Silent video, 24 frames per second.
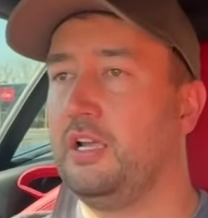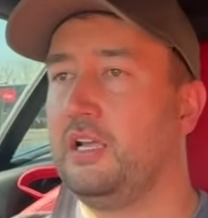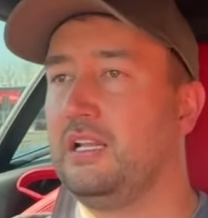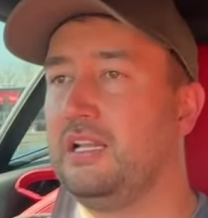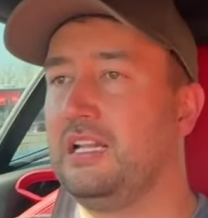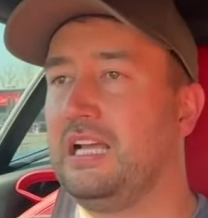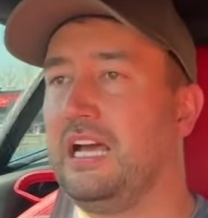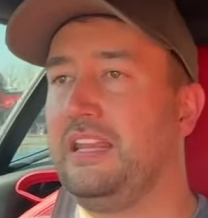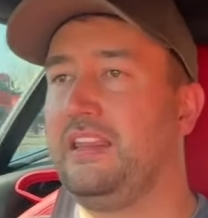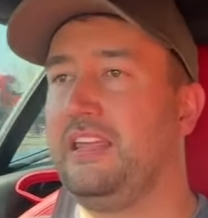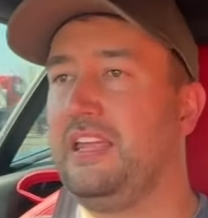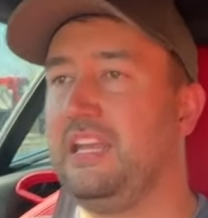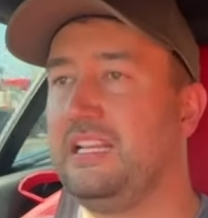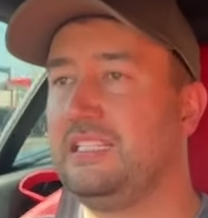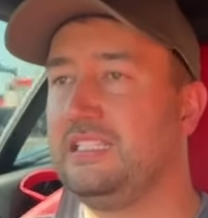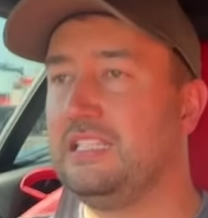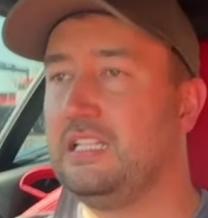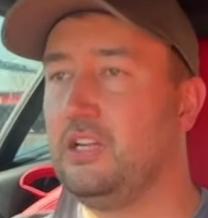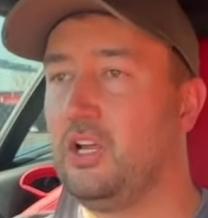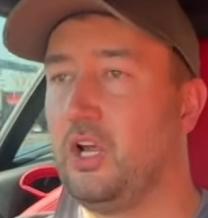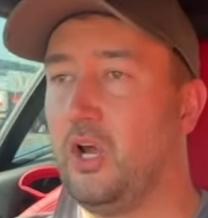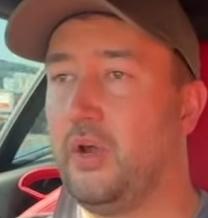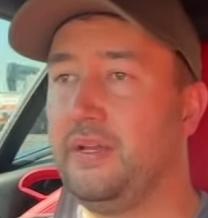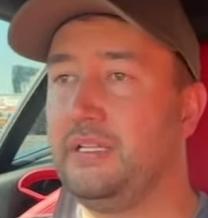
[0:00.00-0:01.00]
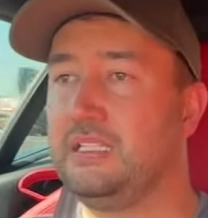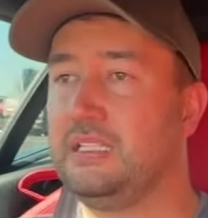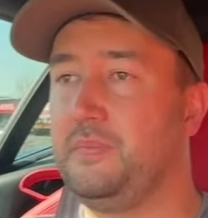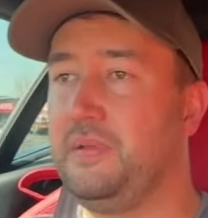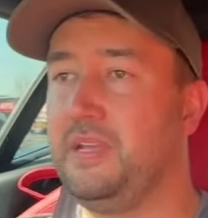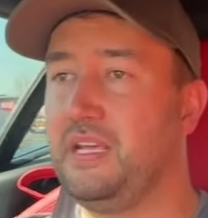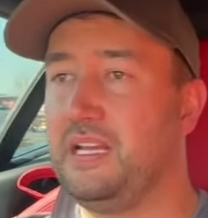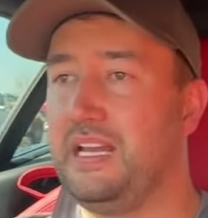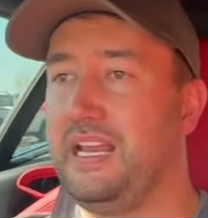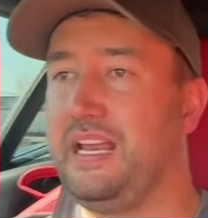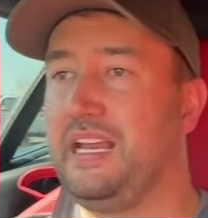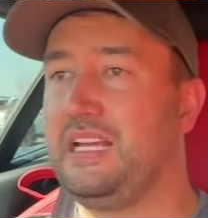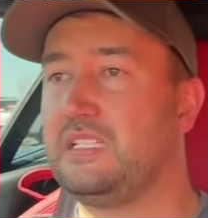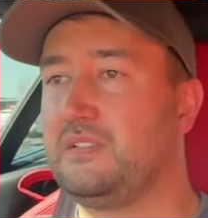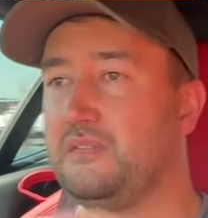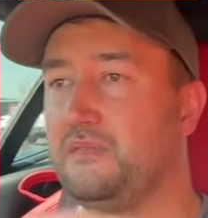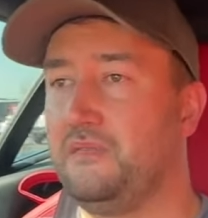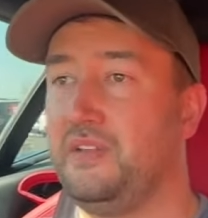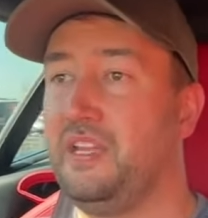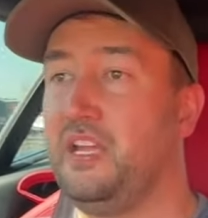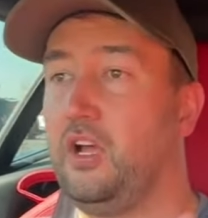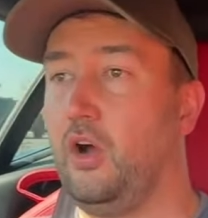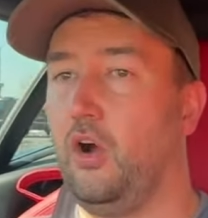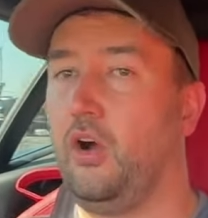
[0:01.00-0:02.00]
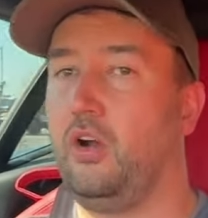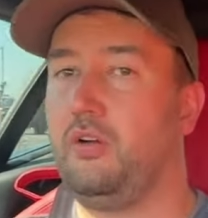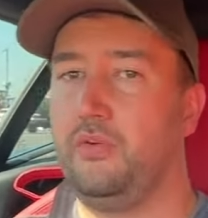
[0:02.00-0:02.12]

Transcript: Now there isn't going to be an SVR